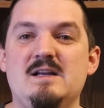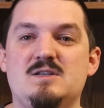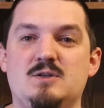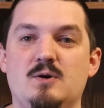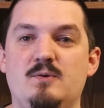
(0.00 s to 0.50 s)

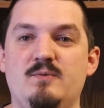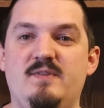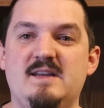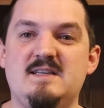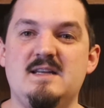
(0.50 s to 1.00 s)
So
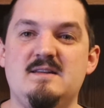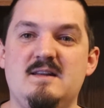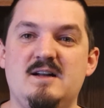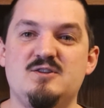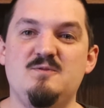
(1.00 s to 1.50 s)
they tend
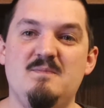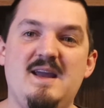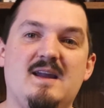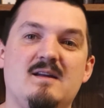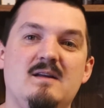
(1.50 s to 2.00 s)
not to
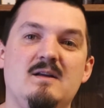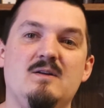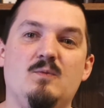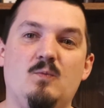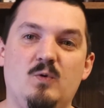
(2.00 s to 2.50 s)
make
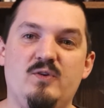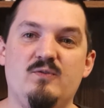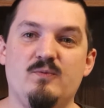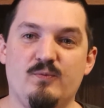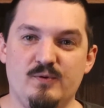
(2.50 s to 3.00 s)

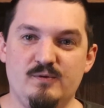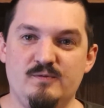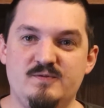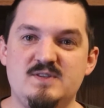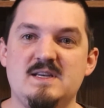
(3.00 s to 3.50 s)
wooden
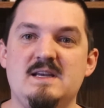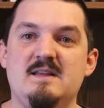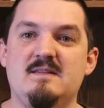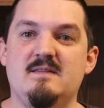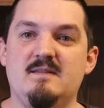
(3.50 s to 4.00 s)
roofs.
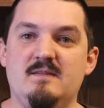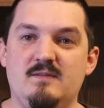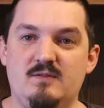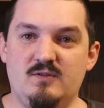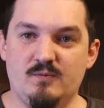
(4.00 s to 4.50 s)

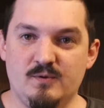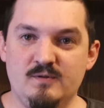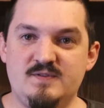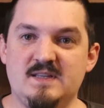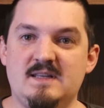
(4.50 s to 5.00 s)
The
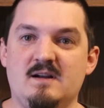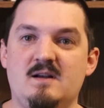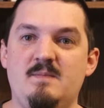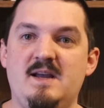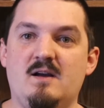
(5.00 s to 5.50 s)
roofs that they're
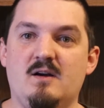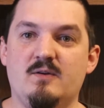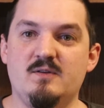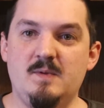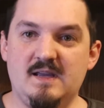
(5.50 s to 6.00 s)
going to make are
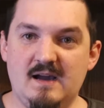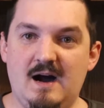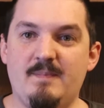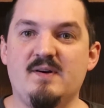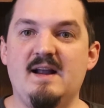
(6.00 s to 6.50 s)
going to be
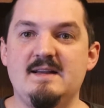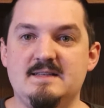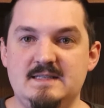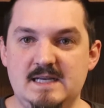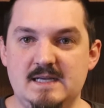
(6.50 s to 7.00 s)
copper
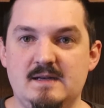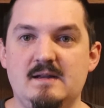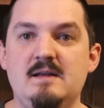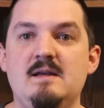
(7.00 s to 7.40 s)
and tin.